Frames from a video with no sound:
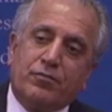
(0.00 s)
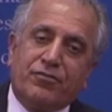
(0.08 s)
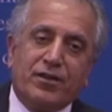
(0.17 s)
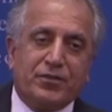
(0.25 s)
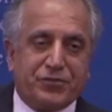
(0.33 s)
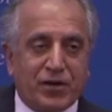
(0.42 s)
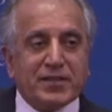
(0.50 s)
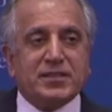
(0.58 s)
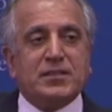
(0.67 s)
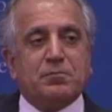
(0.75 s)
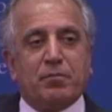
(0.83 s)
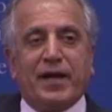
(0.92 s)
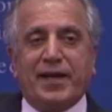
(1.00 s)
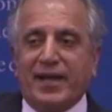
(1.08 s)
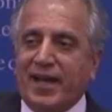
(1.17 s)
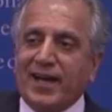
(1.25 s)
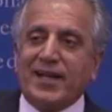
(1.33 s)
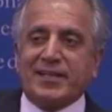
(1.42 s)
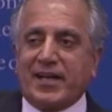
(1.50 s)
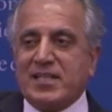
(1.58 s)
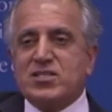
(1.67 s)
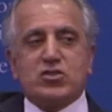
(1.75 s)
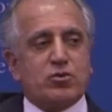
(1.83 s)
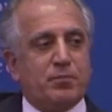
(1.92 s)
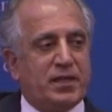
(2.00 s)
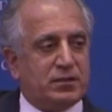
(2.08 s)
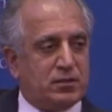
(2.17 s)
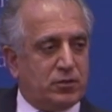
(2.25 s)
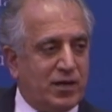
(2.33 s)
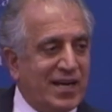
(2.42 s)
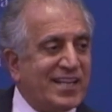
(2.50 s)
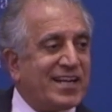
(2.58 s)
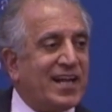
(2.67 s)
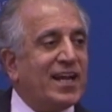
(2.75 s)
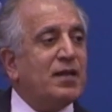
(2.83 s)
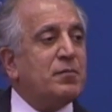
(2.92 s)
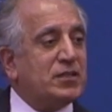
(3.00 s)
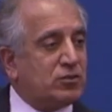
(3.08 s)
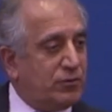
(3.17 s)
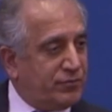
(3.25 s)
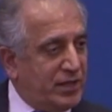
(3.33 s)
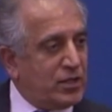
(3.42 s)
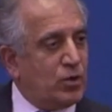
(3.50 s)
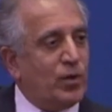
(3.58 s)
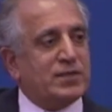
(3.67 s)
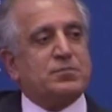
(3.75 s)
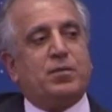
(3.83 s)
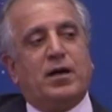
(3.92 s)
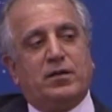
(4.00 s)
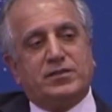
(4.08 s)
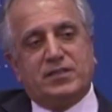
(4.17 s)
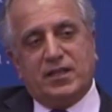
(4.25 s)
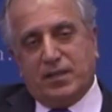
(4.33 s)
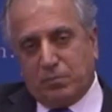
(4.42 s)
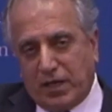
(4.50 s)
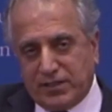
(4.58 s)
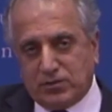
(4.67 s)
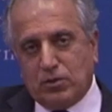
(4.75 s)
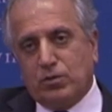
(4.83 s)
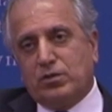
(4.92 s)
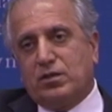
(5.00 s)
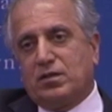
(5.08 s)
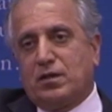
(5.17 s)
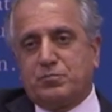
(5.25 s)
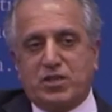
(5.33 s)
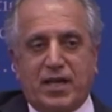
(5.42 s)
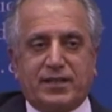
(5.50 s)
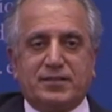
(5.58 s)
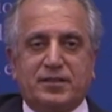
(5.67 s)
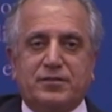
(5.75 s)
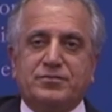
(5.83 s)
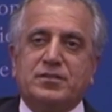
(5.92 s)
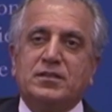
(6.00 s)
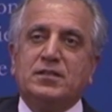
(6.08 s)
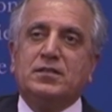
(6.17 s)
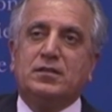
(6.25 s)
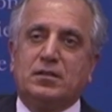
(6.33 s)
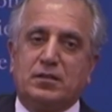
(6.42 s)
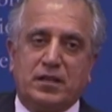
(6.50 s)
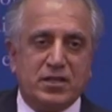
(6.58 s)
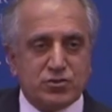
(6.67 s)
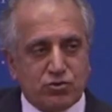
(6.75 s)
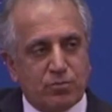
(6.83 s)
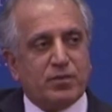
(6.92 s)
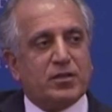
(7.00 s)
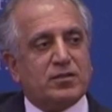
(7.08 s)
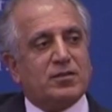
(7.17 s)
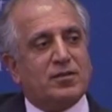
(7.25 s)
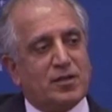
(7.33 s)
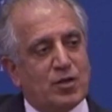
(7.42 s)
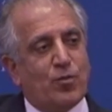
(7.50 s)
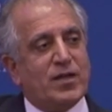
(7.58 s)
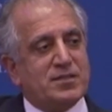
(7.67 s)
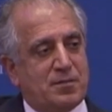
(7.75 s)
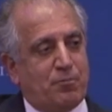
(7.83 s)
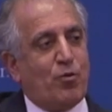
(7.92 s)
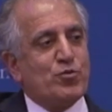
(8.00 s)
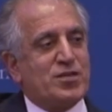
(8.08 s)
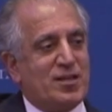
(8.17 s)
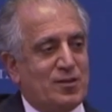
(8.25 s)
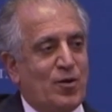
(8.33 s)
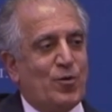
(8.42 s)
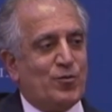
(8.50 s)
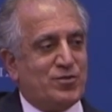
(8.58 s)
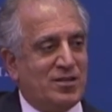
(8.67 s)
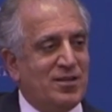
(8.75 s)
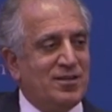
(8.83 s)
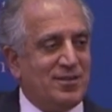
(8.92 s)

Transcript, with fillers: felt threatened by another instrument or another element of the U.S. policy and by its own objectives, the instrument, the U.S. opposing those,